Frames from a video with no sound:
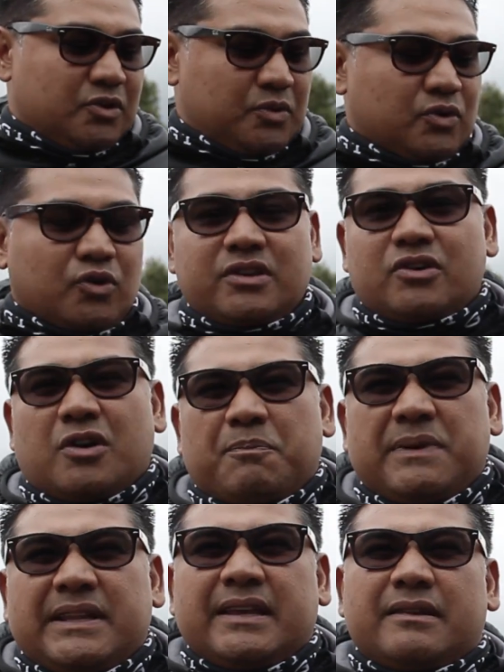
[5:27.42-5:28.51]
You would order the
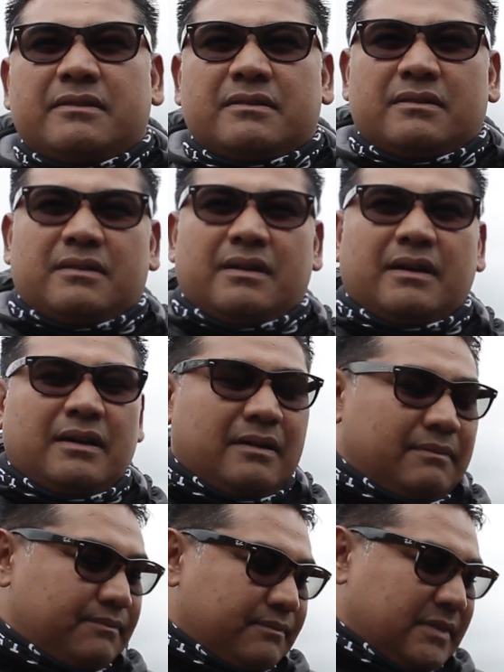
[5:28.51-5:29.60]
complete kit.
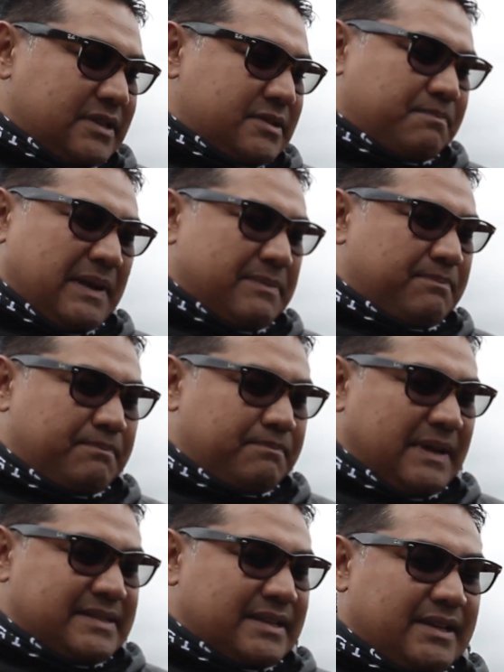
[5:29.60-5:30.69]
That's
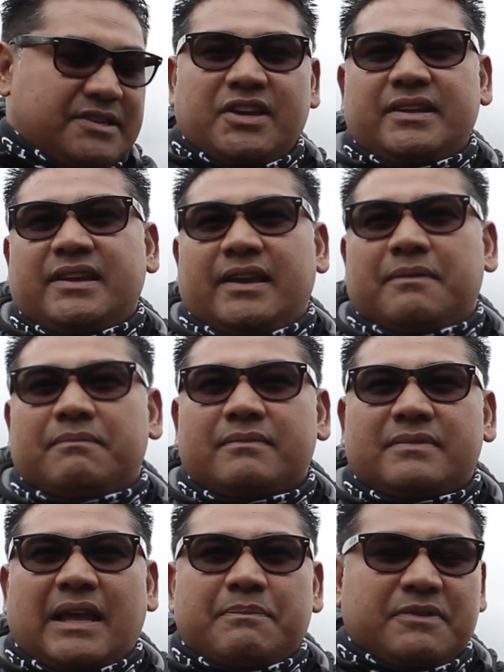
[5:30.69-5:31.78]
basically a JDM
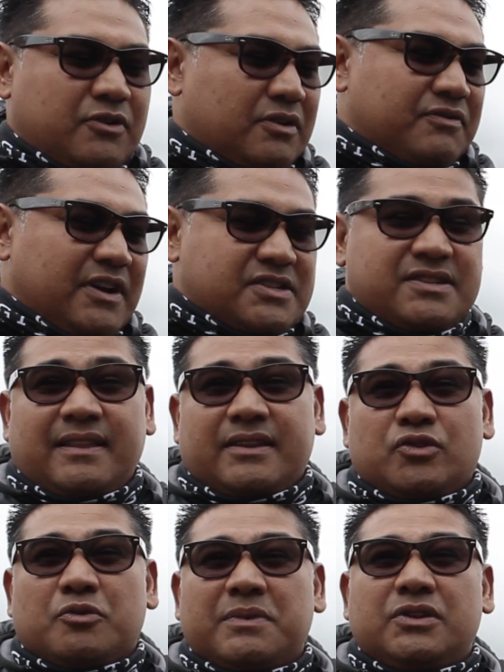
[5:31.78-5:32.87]
type of conversion that they
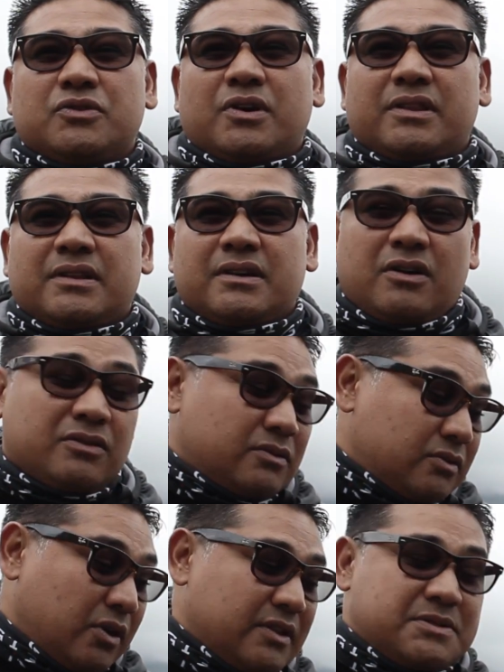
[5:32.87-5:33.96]
normally do
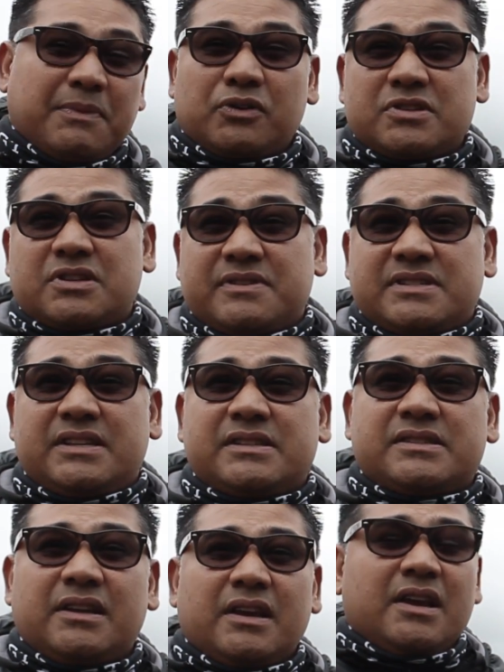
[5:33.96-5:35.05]
on these motors overseas.
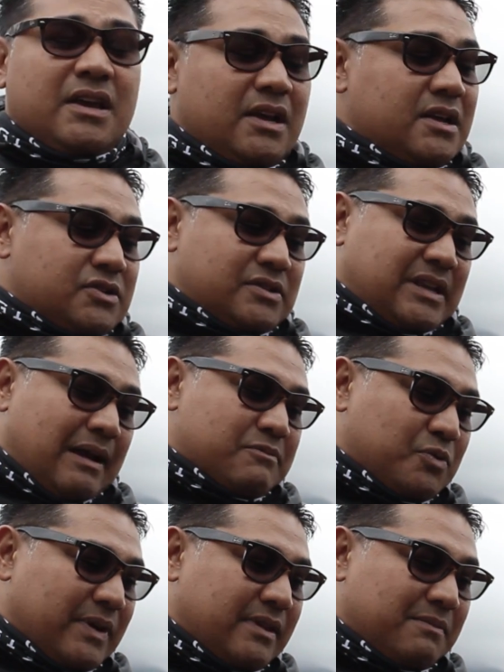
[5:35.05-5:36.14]
So it comes
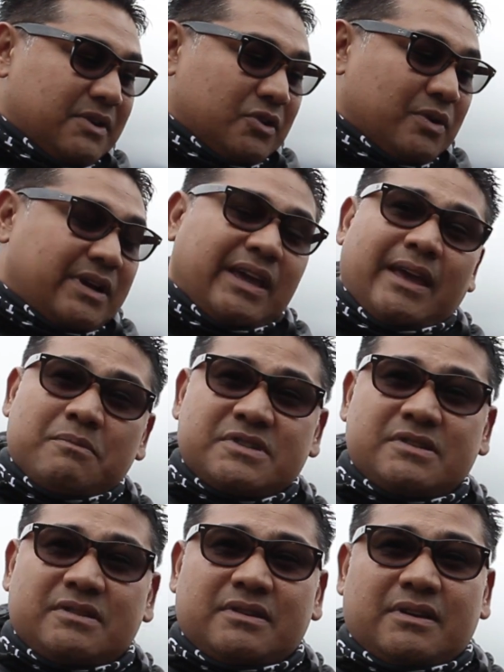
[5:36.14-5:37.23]
with the Marua
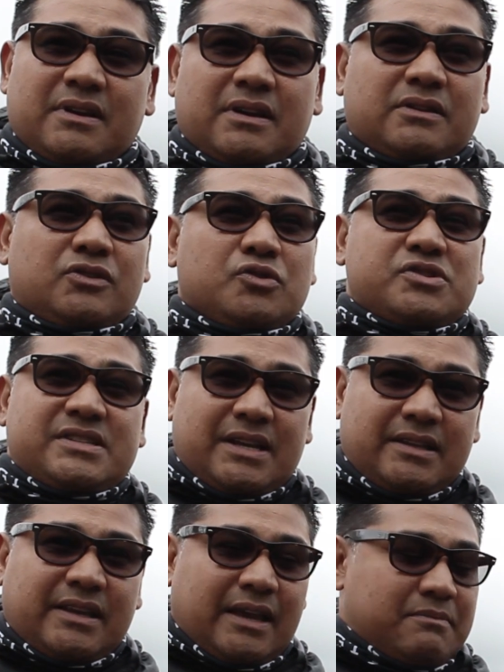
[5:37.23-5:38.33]
cams,
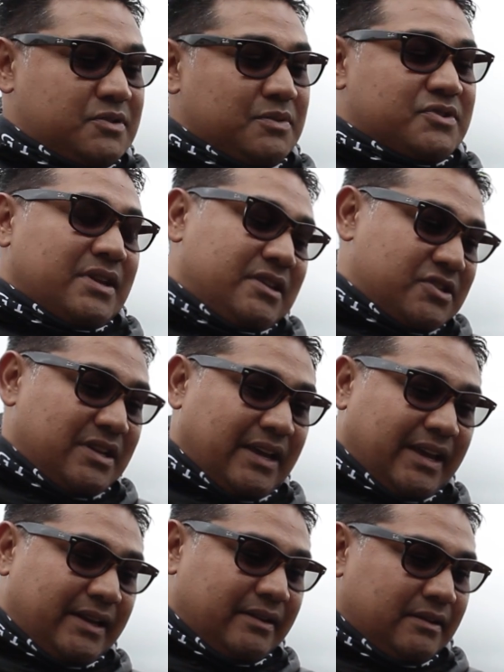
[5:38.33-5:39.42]
268 cams, which I initially
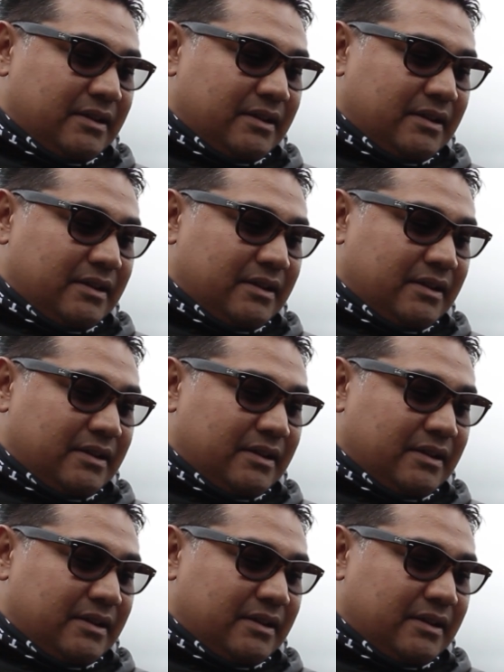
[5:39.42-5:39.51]
had.